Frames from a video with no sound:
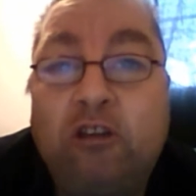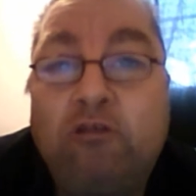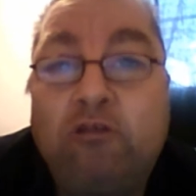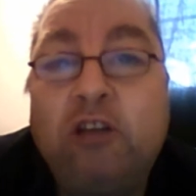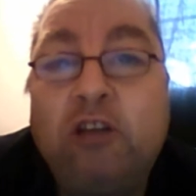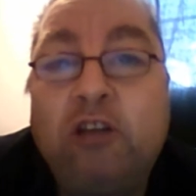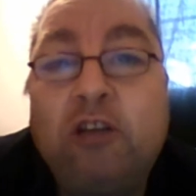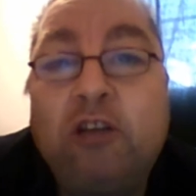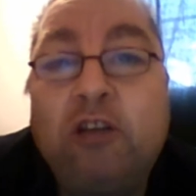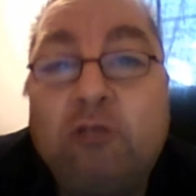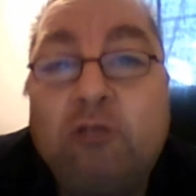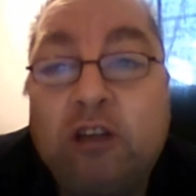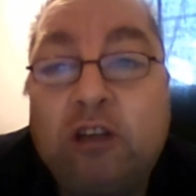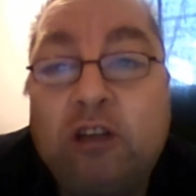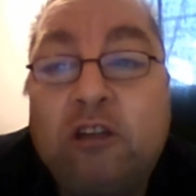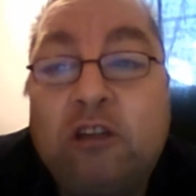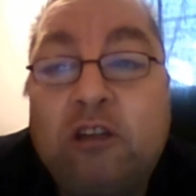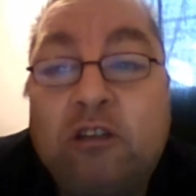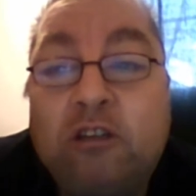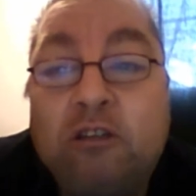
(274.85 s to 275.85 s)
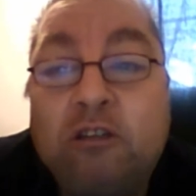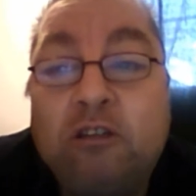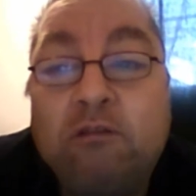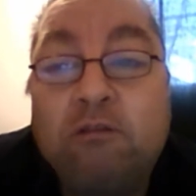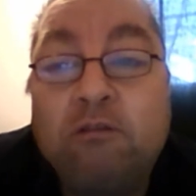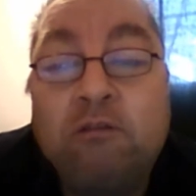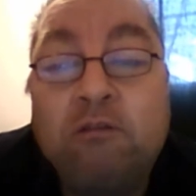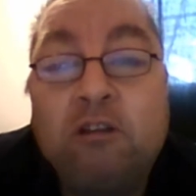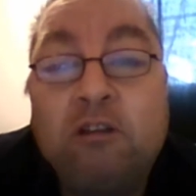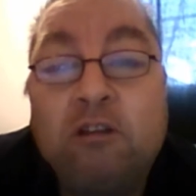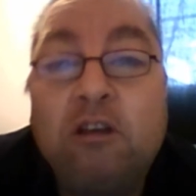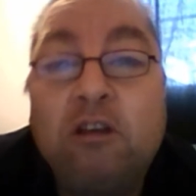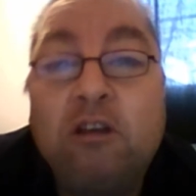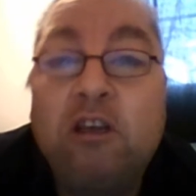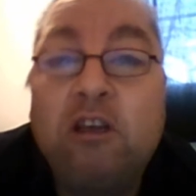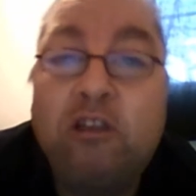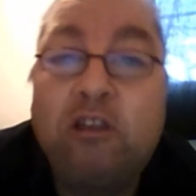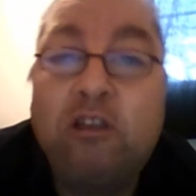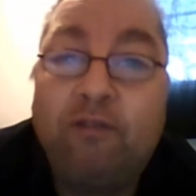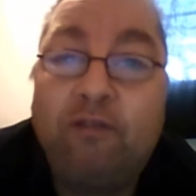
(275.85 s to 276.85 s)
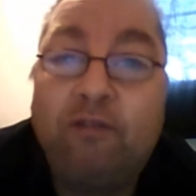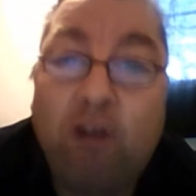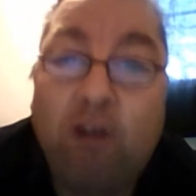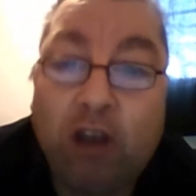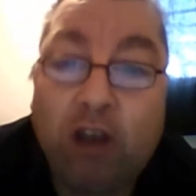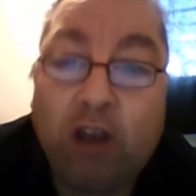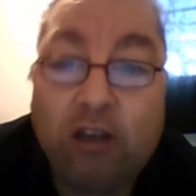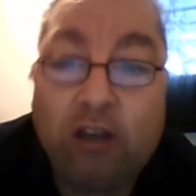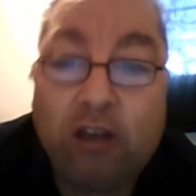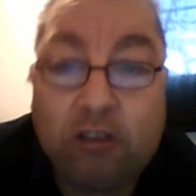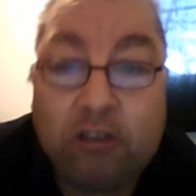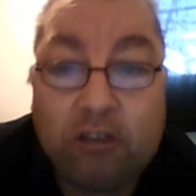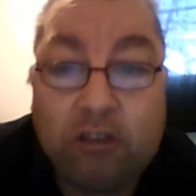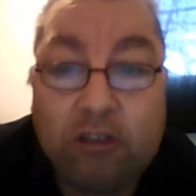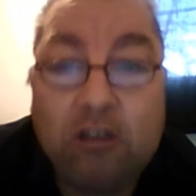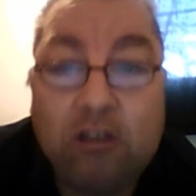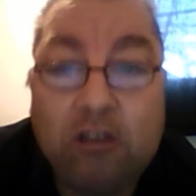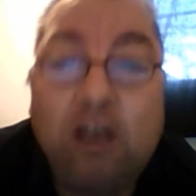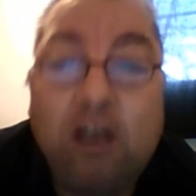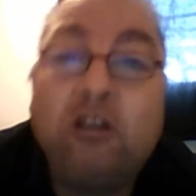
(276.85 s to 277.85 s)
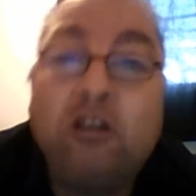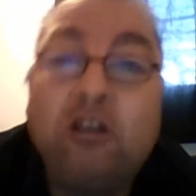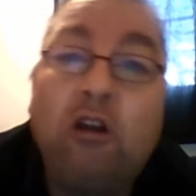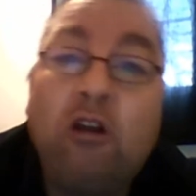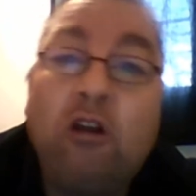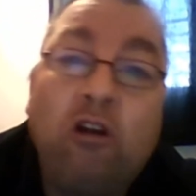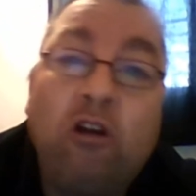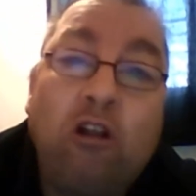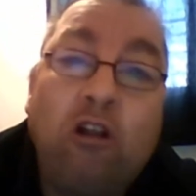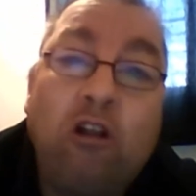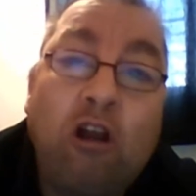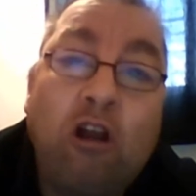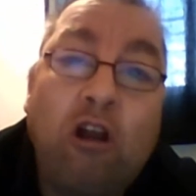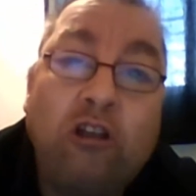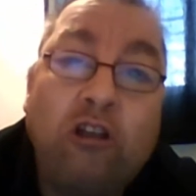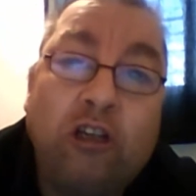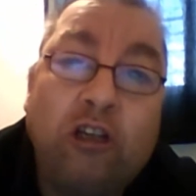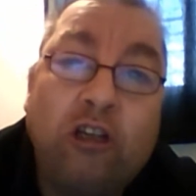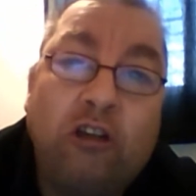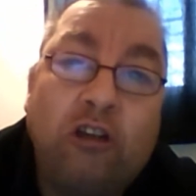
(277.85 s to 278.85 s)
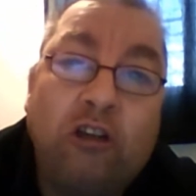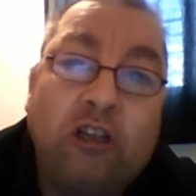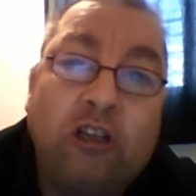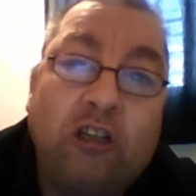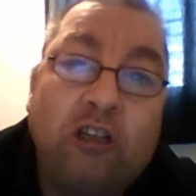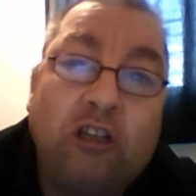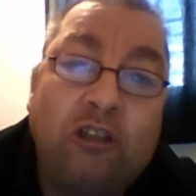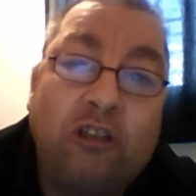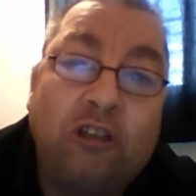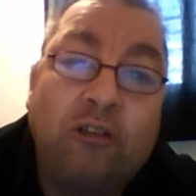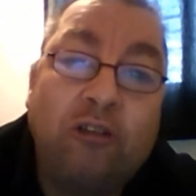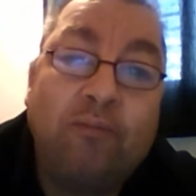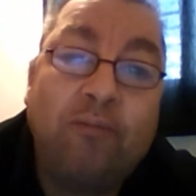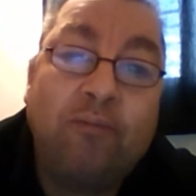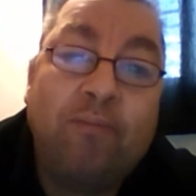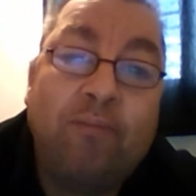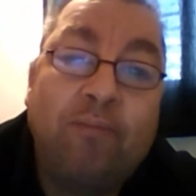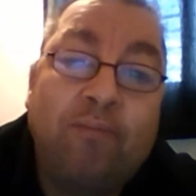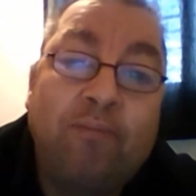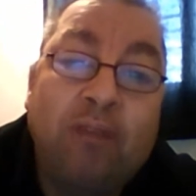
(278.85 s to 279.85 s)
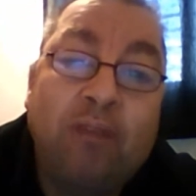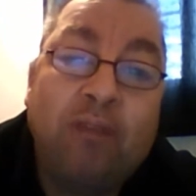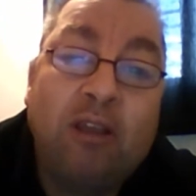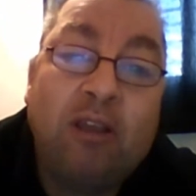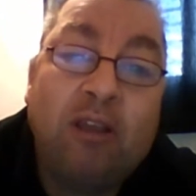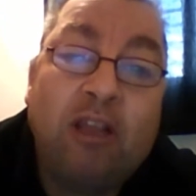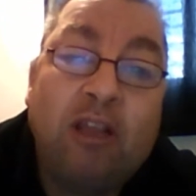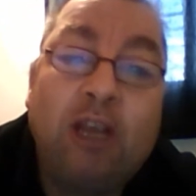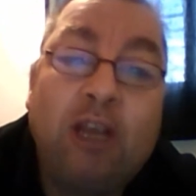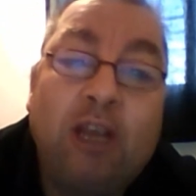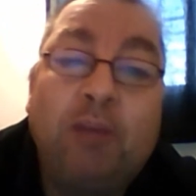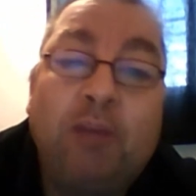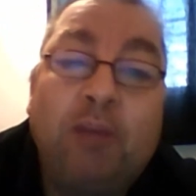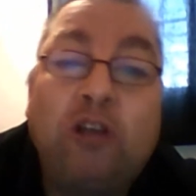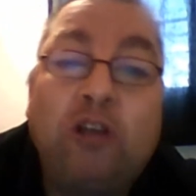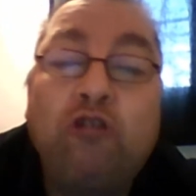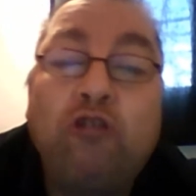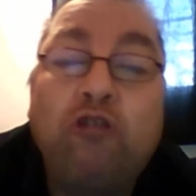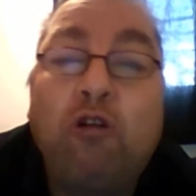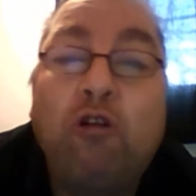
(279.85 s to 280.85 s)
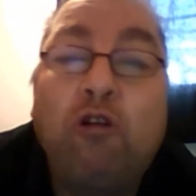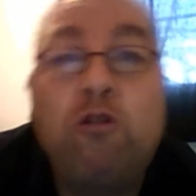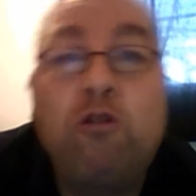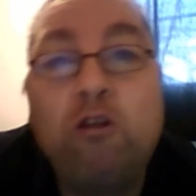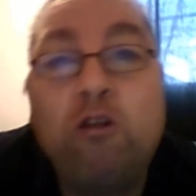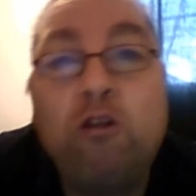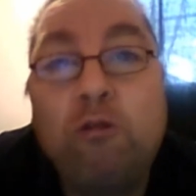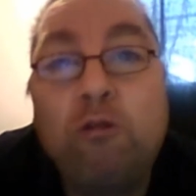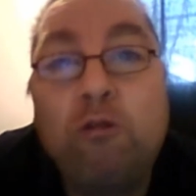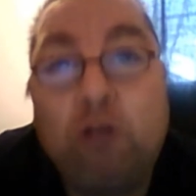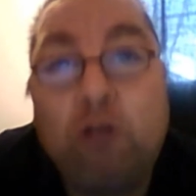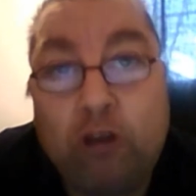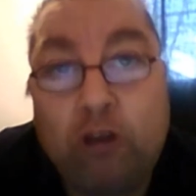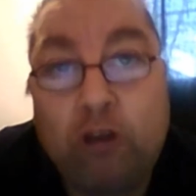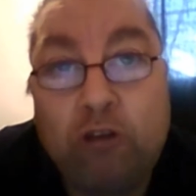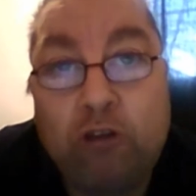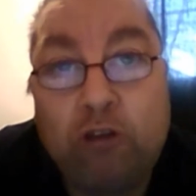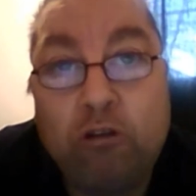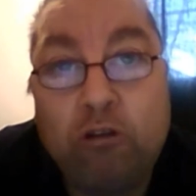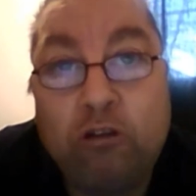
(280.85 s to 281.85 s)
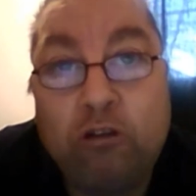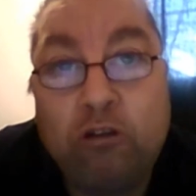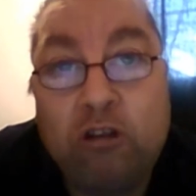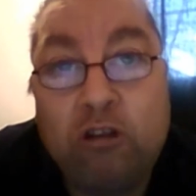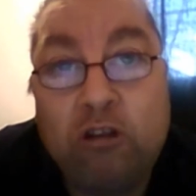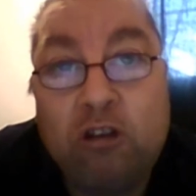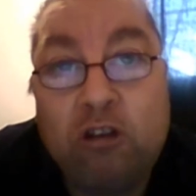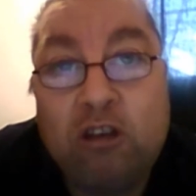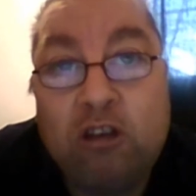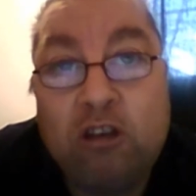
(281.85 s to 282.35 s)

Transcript: Chronic illness is defined as a long-lasting condition that can be controlled and not cured,